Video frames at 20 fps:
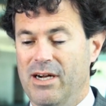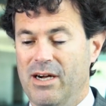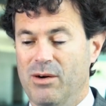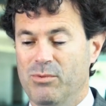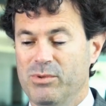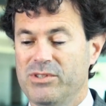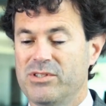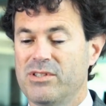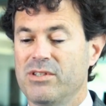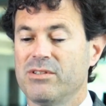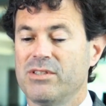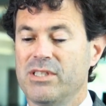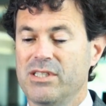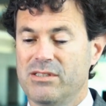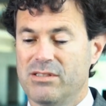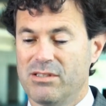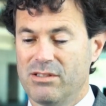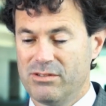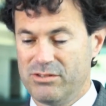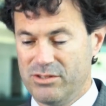We still
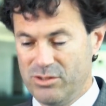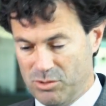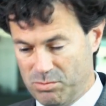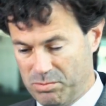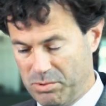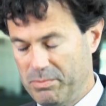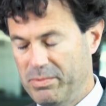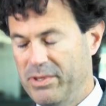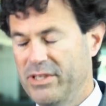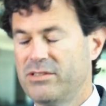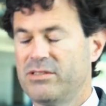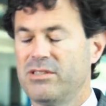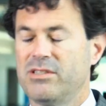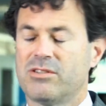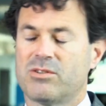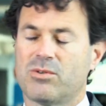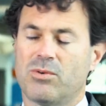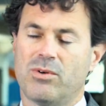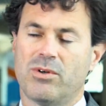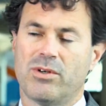need to use propensity
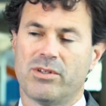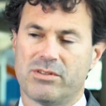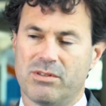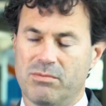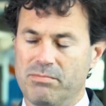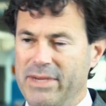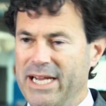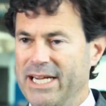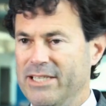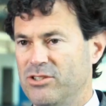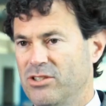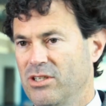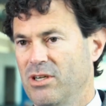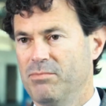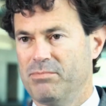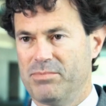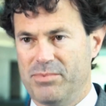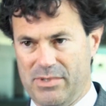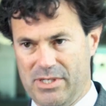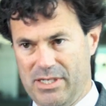scores and match
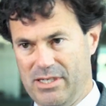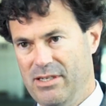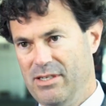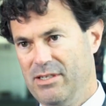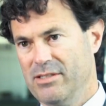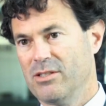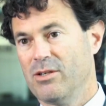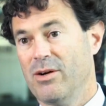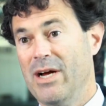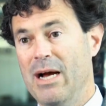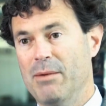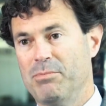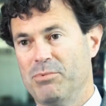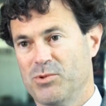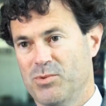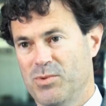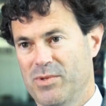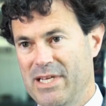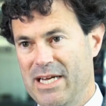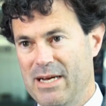up
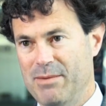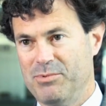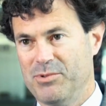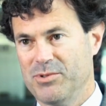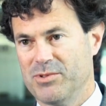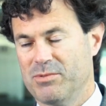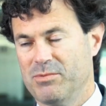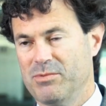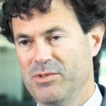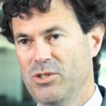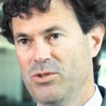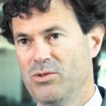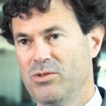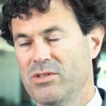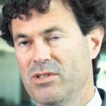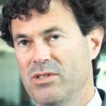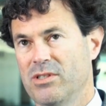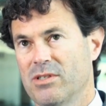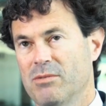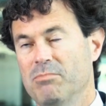apples with apples,
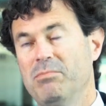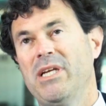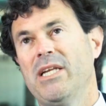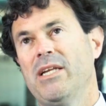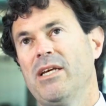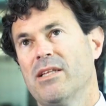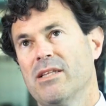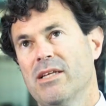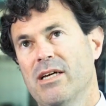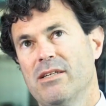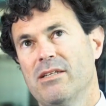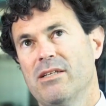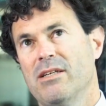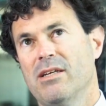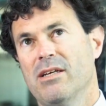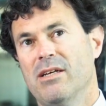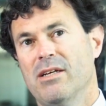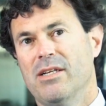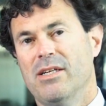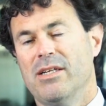meaning that
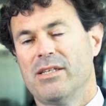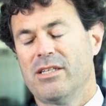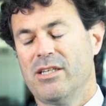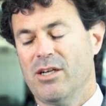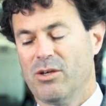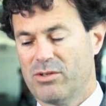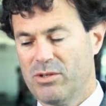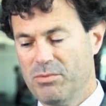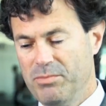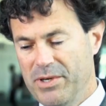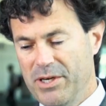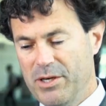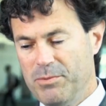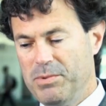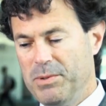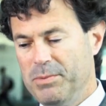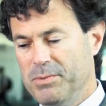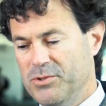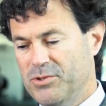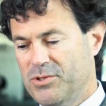comparing
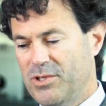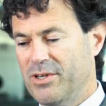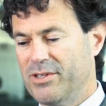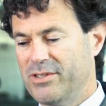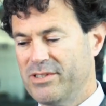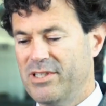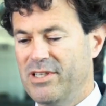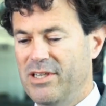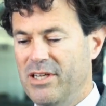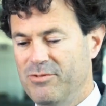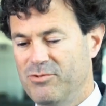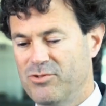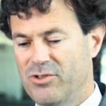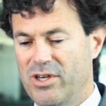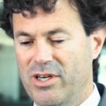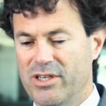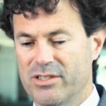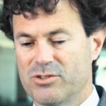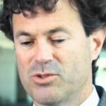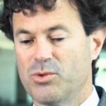people starting TNF
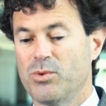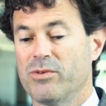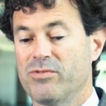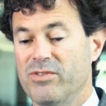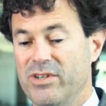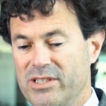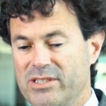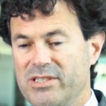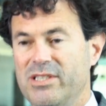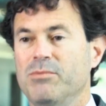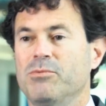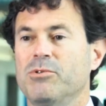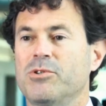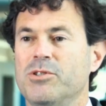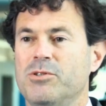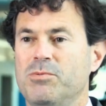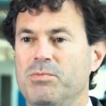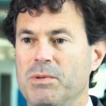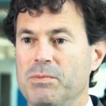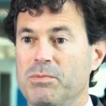drugs who are very
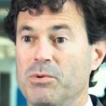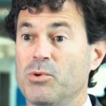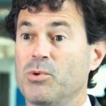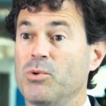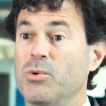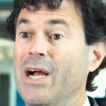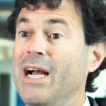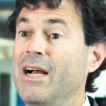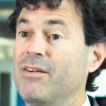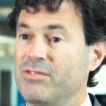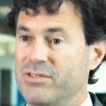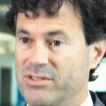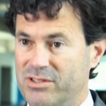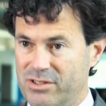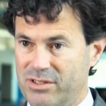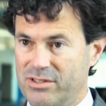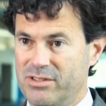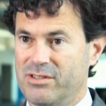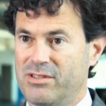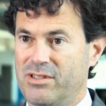similar to people who haven't
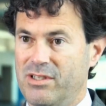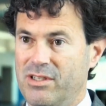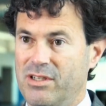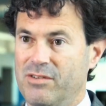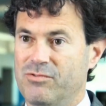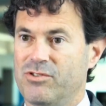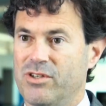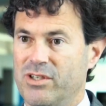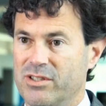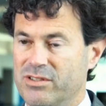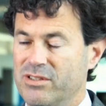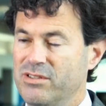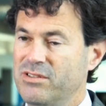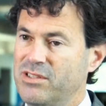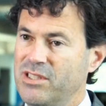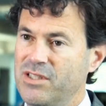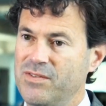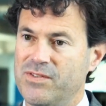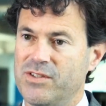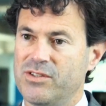started TNF drugs, and
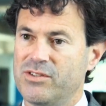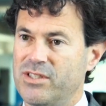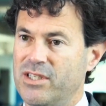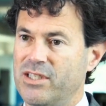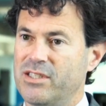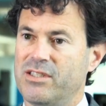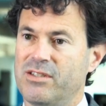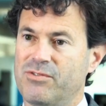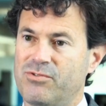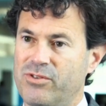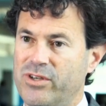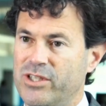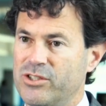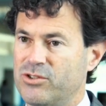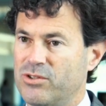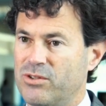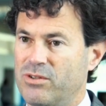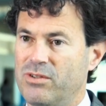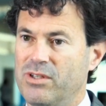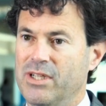see if there's any
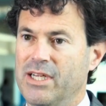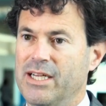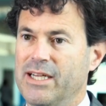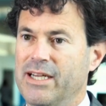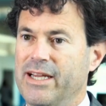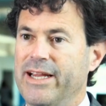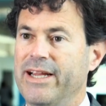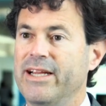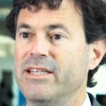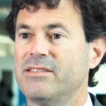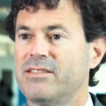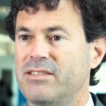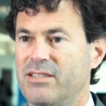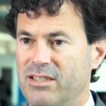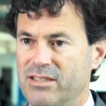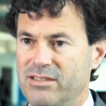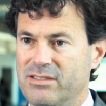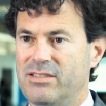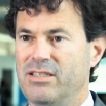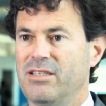differential
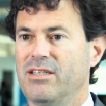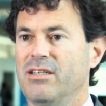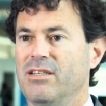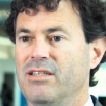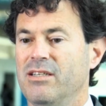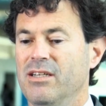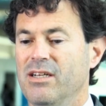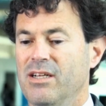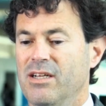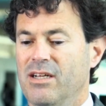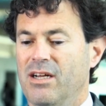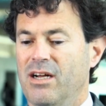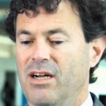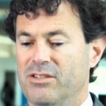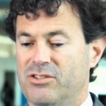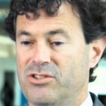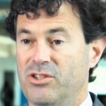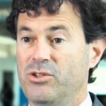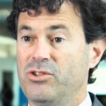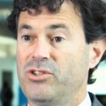incidence in
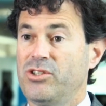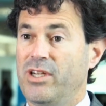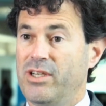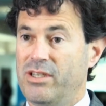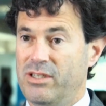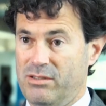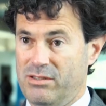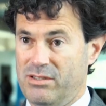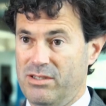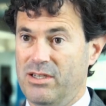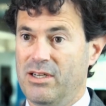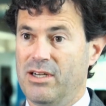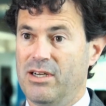associated